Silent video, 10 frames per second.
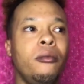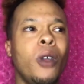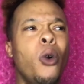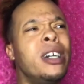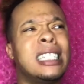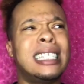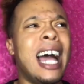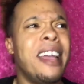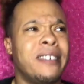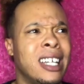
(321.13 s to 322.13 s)
Or is it
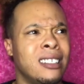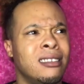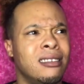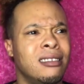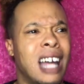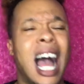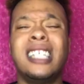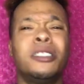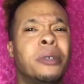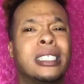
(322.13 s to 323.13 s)
Tyvon? I
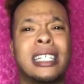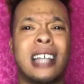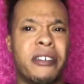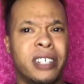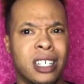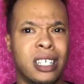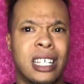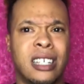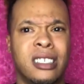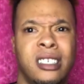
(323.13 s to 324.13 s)
just want to say Tyvon because
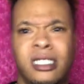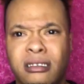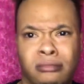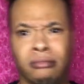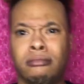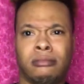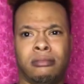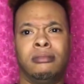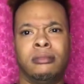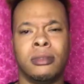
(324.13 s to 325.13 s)
that just,
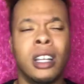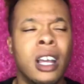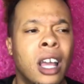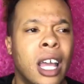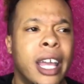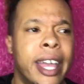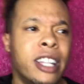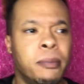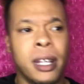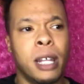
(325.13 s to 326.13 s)
it
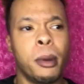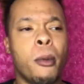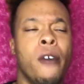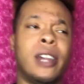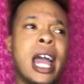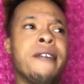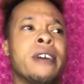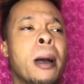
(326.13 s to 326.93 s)
gives me a little bit more flavor.